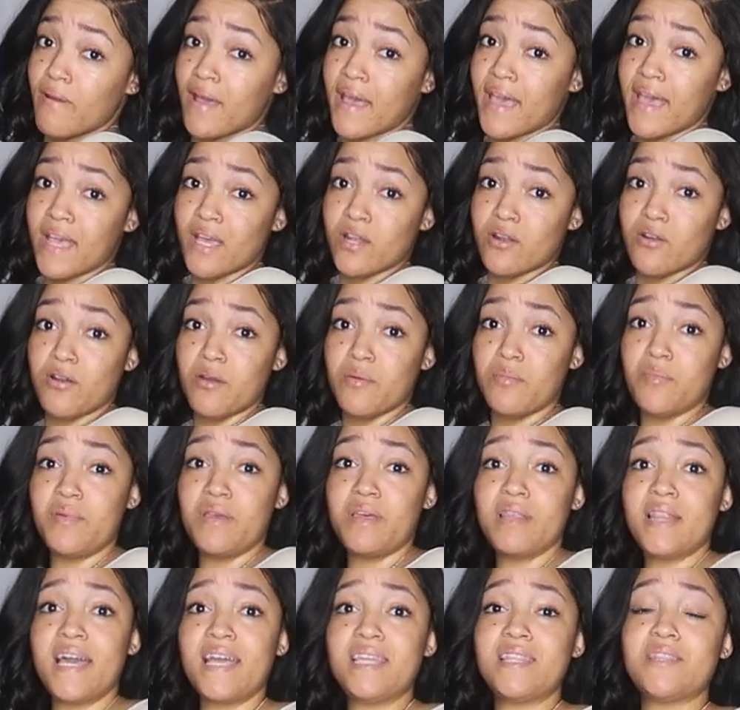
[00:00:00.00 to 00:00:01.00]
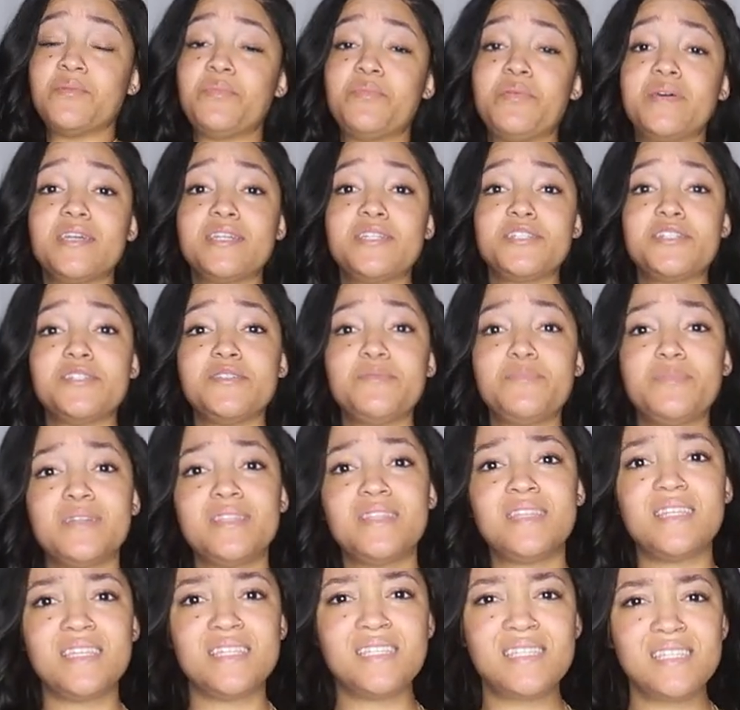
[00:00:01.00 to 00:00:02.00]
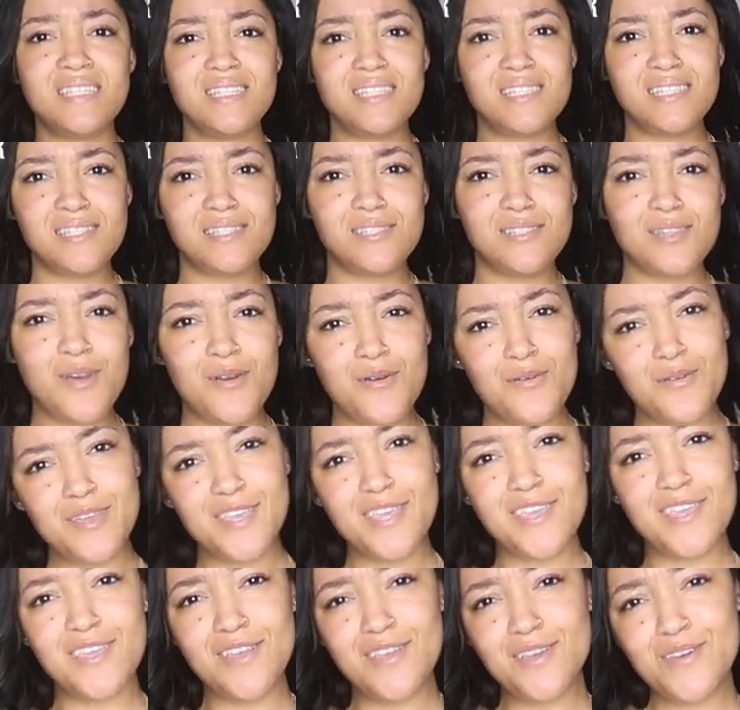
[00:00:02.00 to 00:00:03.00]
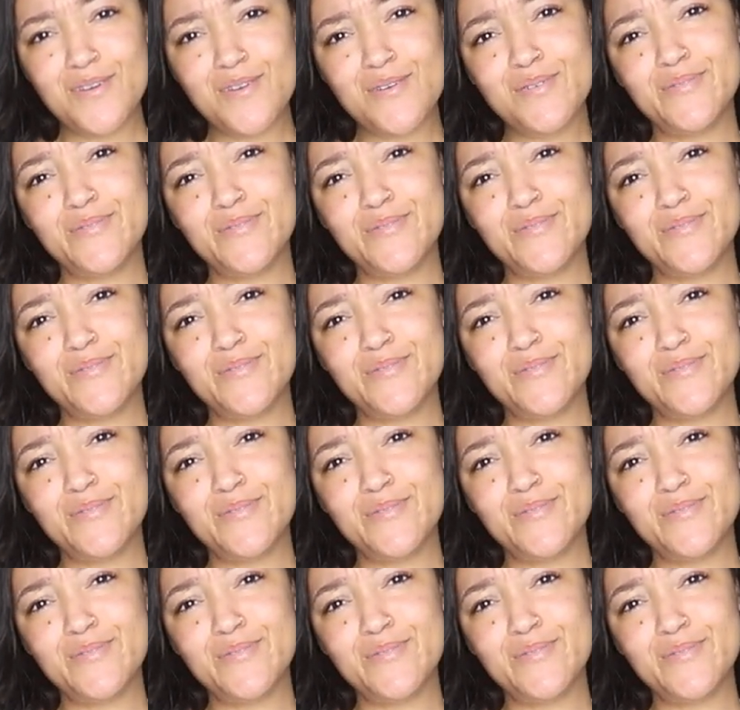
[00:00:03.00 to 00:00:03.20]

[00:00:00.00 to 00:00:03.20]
right or be like the picture, but this is so cute.